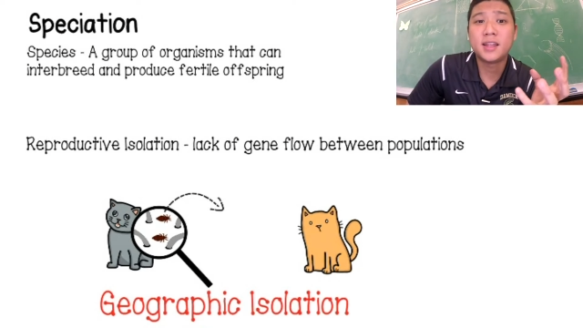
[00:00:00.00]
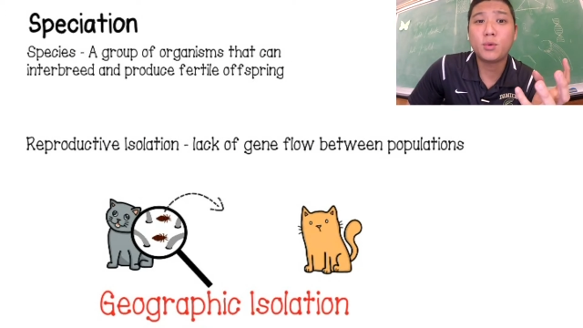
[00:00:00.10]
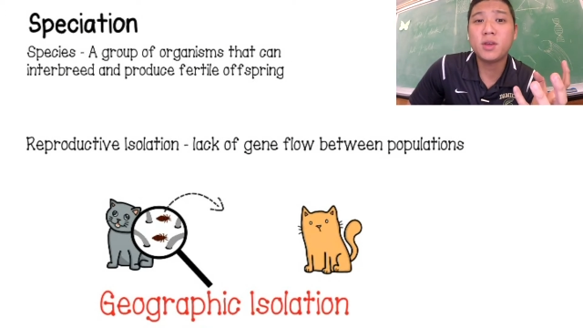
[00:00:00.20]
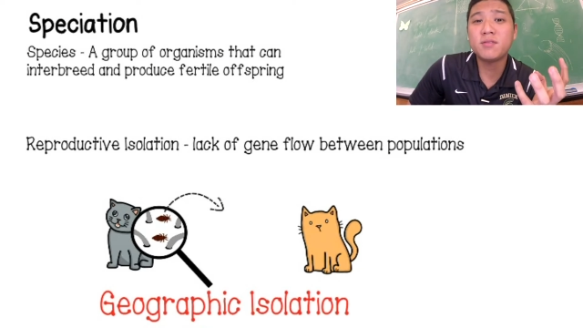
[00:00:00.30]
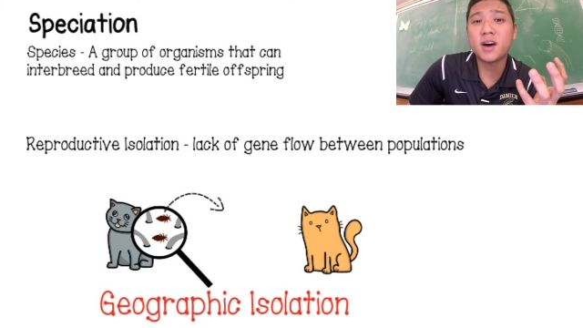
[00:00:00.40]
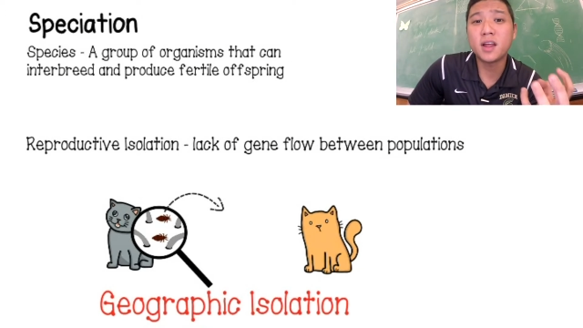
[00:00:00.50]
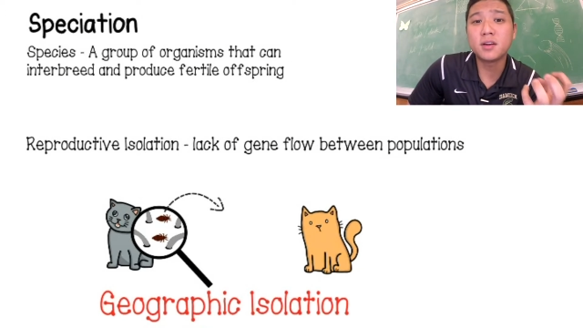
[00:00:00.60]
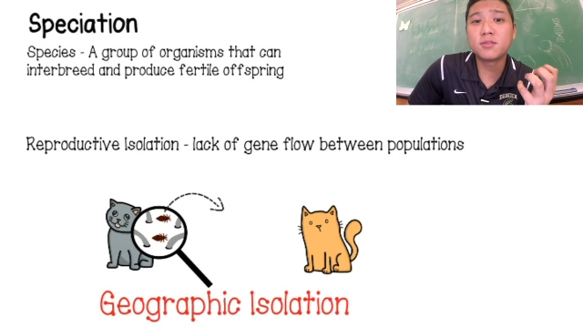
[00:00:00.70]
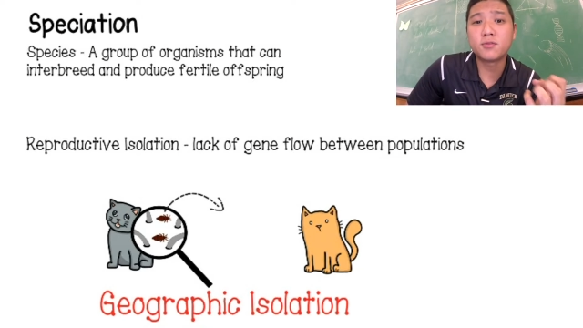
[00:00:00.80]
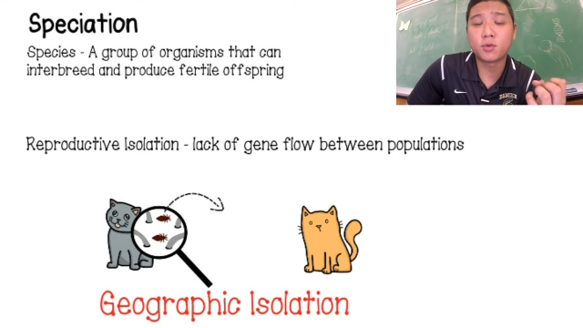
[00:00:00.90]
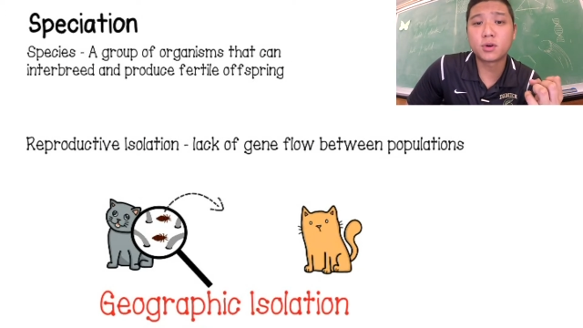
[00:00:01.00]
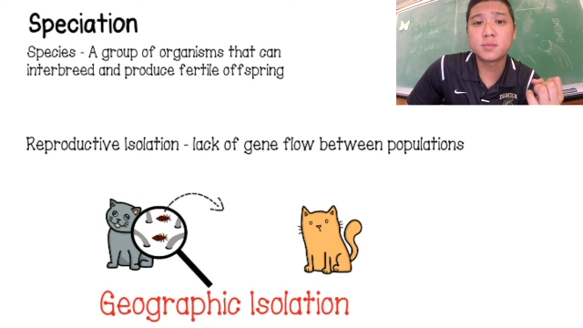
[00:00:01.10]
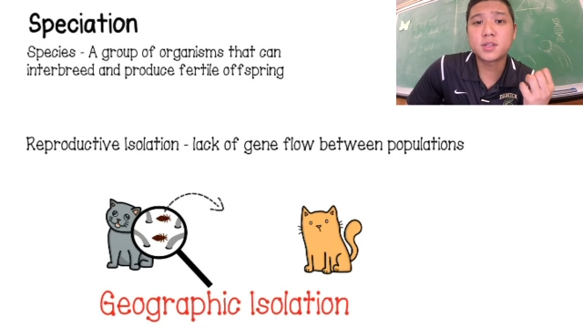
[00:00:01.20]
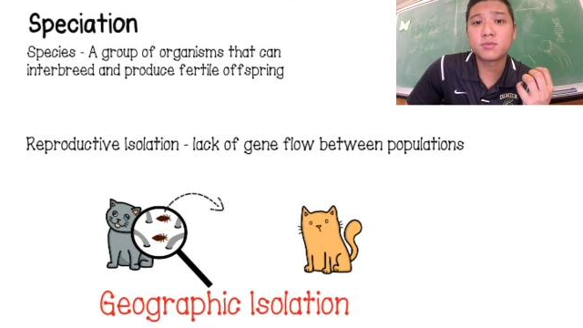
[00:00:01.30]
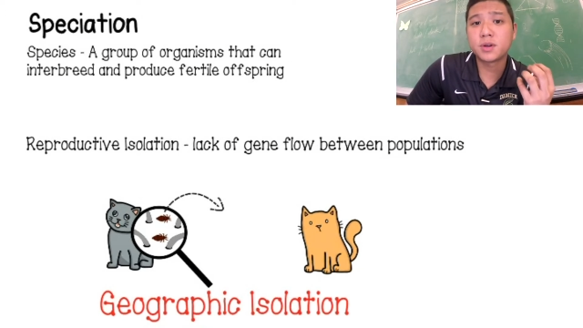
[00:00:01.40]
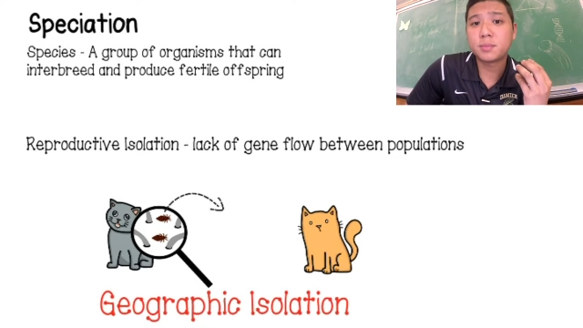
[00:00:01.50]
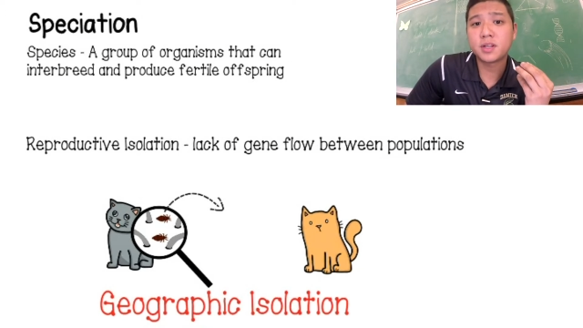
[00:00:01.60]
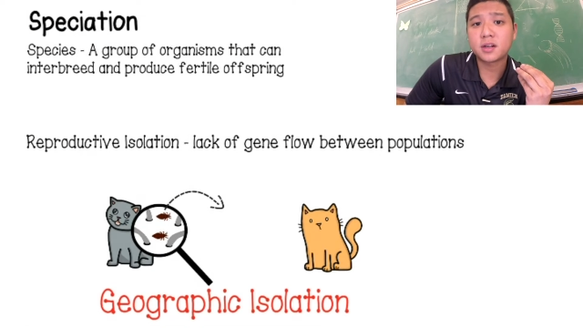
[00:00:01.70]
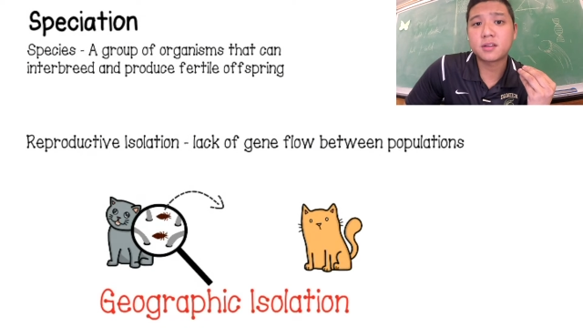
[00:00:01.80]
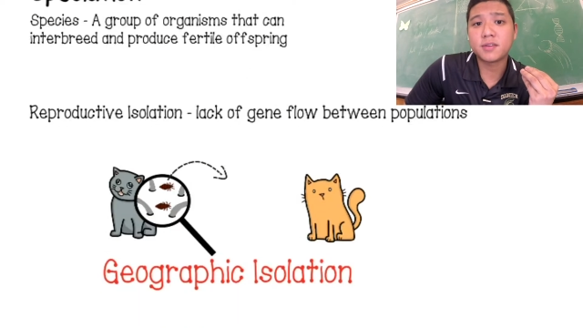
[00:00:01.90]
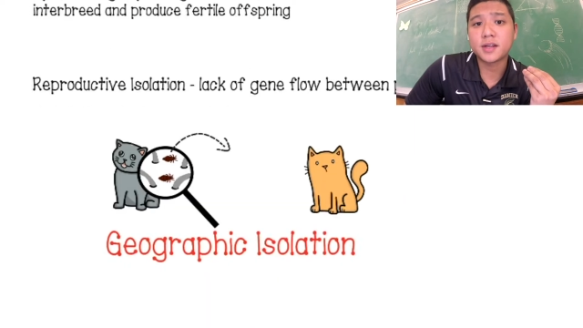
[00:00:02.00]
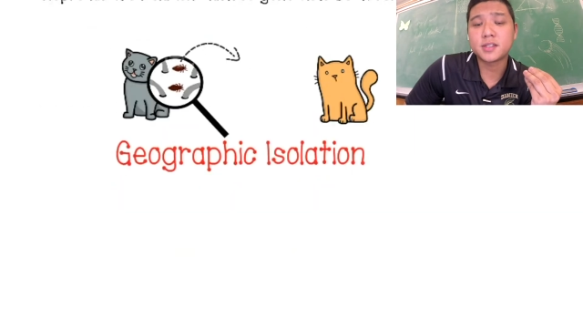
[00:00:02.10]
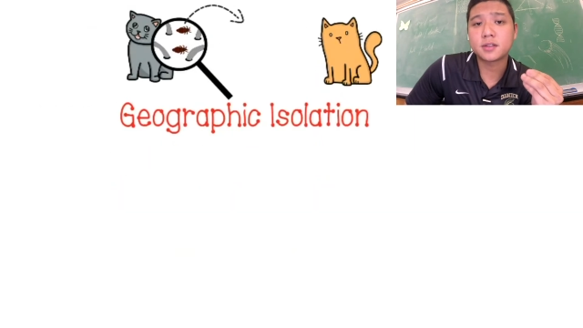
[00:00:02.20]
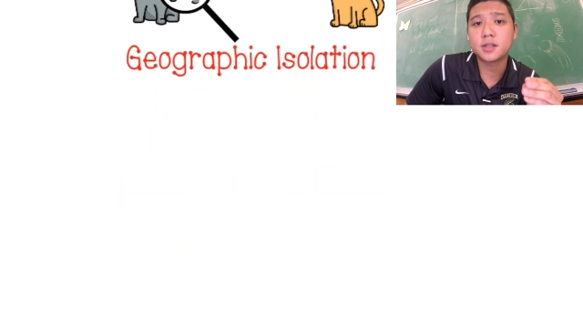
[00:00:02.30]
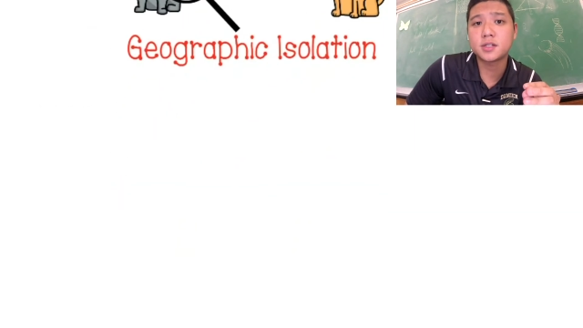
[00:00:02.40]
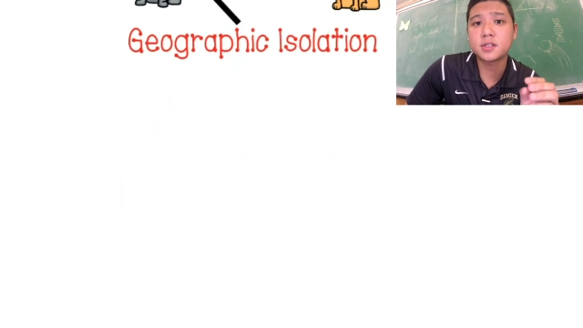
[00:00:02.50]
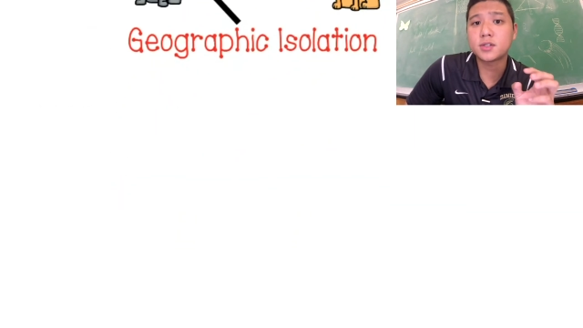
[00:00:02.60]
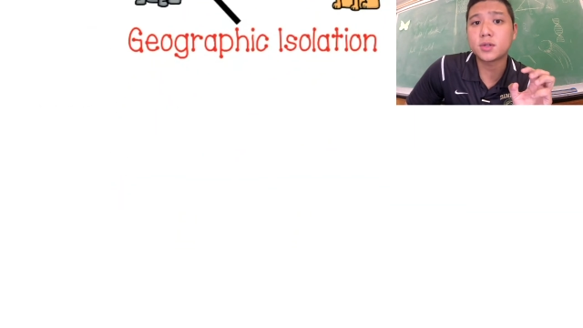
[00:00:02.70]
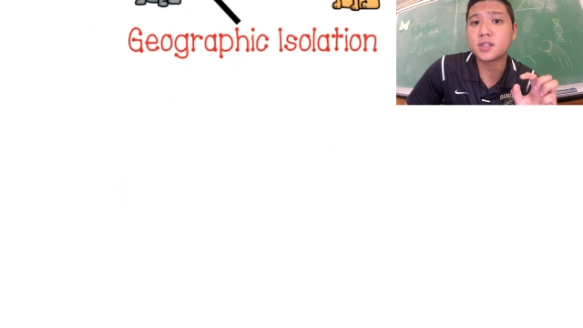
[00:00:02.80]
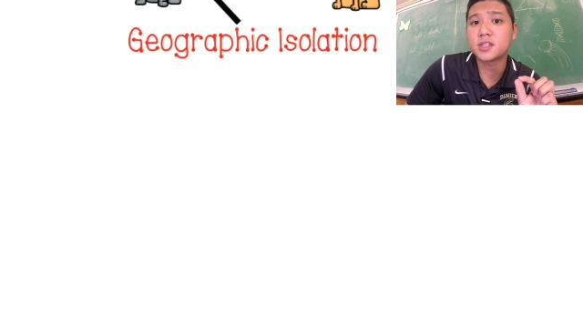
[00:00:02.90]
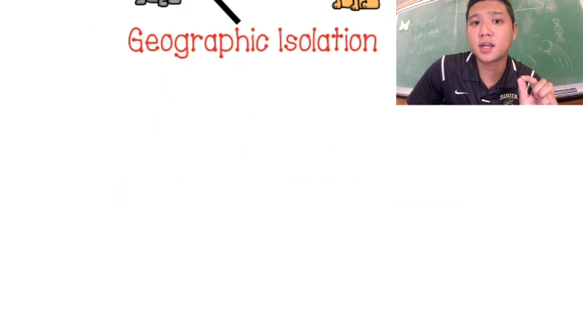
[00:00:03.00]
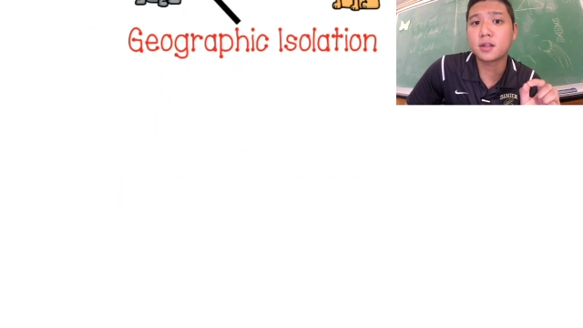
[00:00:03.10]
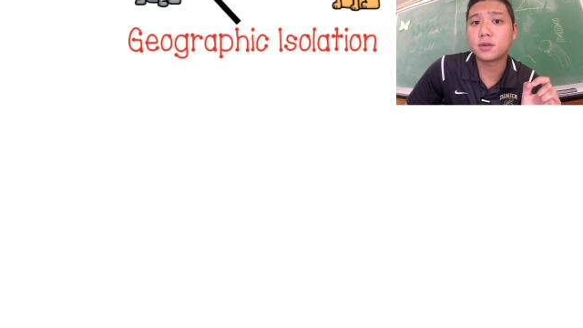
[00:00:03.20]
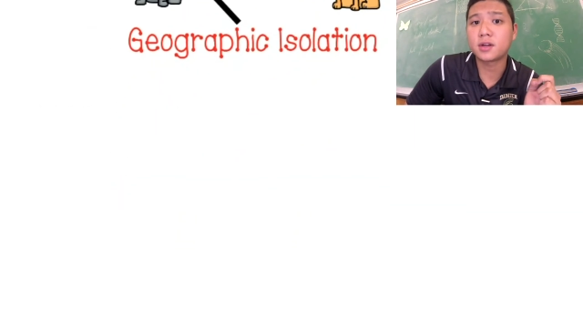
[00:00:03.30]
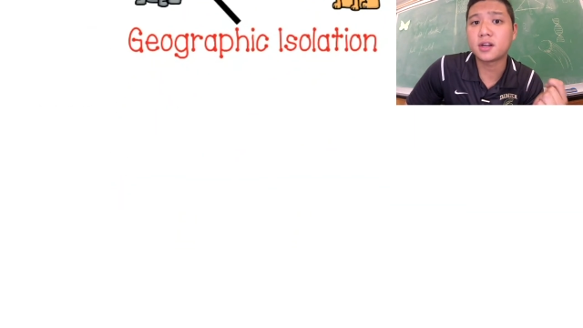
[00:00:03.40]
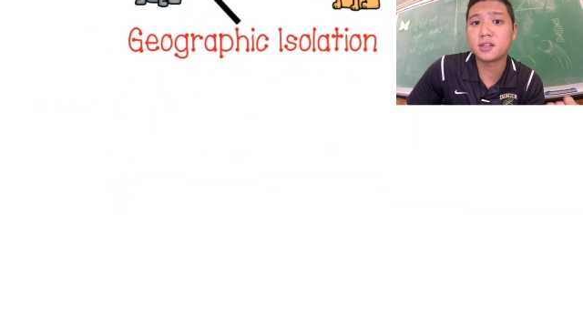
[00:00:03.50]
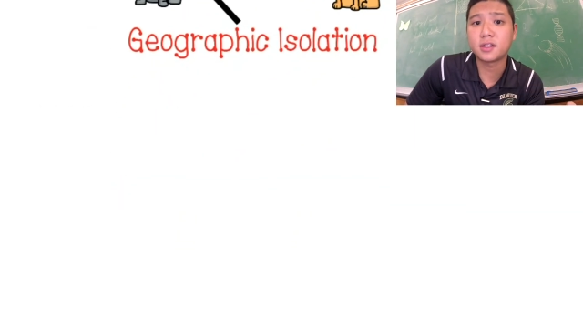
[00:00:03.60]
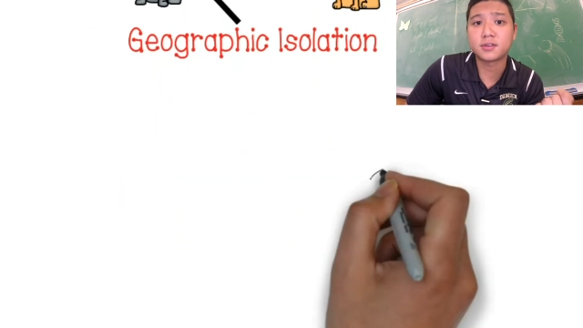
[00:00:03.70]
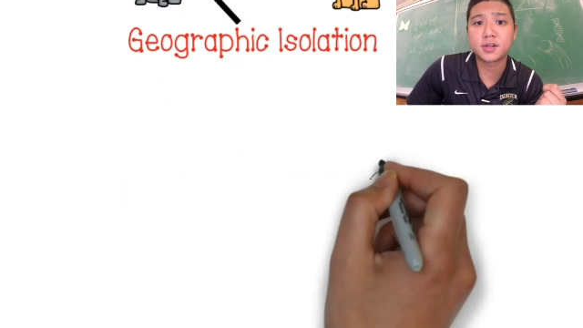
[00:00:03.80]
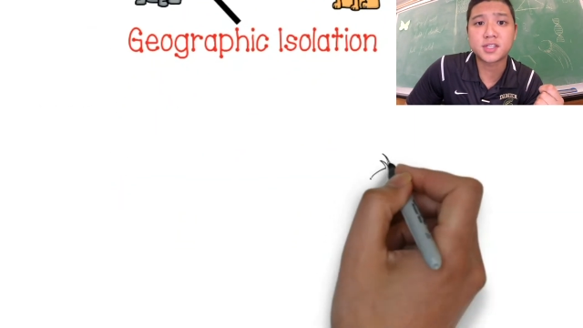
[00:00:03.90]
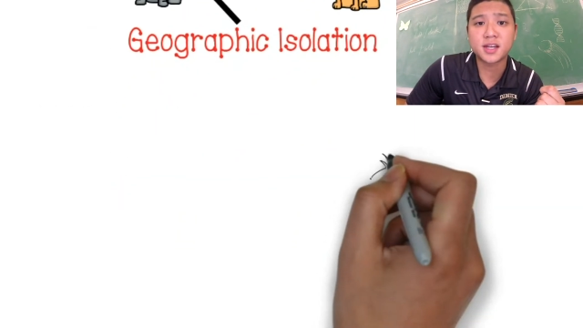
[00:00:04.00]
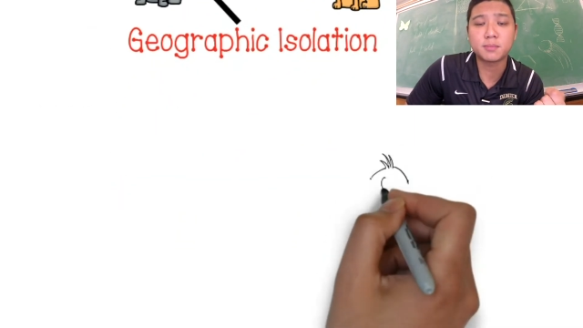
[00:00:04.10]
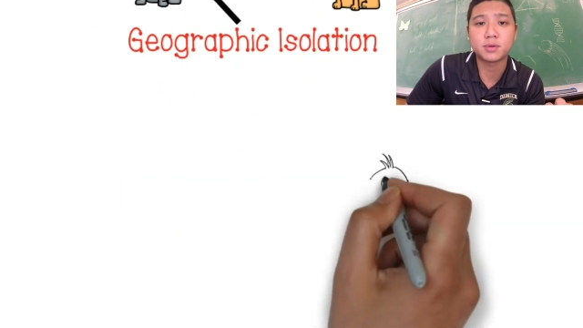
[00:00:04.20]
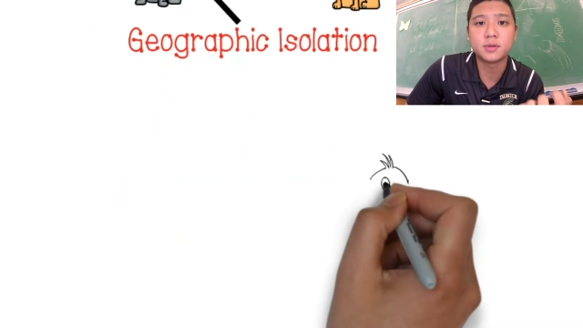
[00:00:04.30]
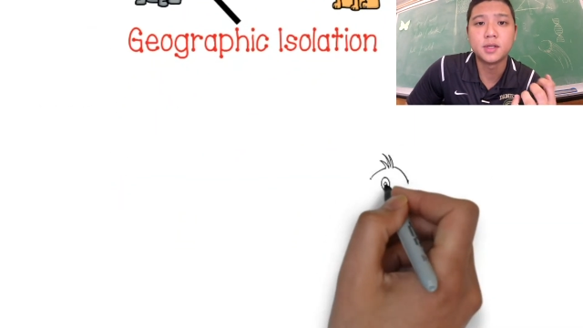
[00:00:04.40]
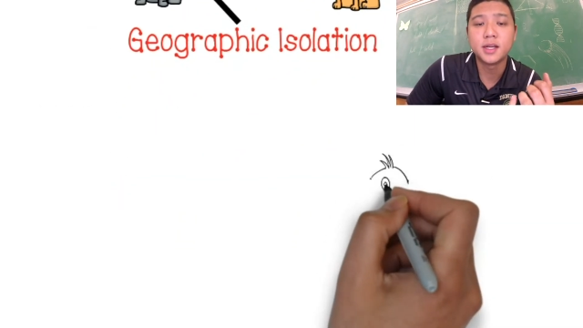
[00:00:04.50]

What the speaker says: Now we have other forms of reproductive isolation, so let's take a look at another example.